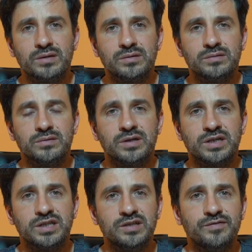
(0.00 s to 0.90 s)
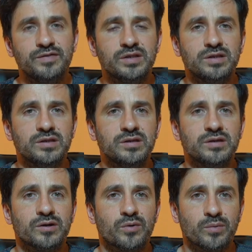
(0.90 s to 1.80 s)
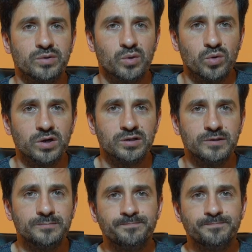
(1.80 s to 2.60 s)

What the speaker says: activity around the world.